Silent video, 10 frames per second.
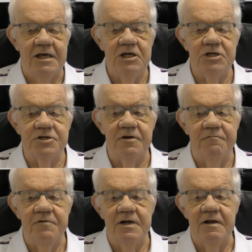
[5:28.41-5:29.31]
Each
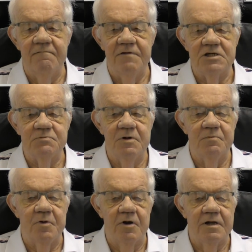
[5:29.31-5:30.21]
different
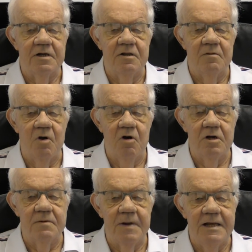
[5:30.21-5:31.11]
investment product in the
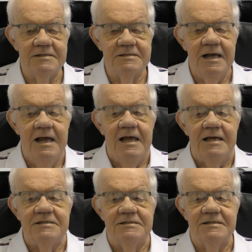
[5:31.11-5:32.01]
marketplace
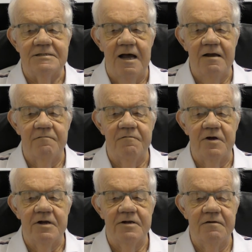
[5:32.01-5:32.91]
is designed for
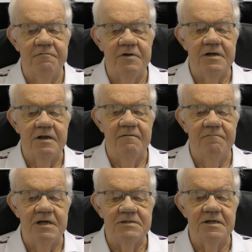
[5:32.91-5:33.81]
a different
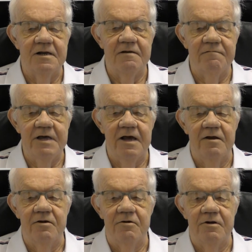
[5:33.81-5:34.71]
investor living
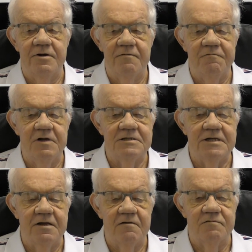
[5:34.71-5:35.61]
under a different
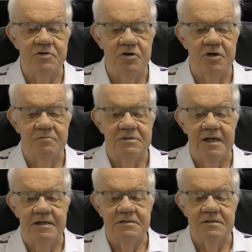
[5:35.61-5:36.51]
set of
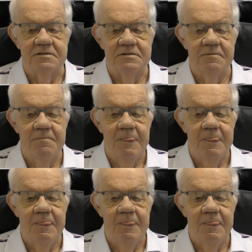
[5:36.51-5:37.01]
circumstances.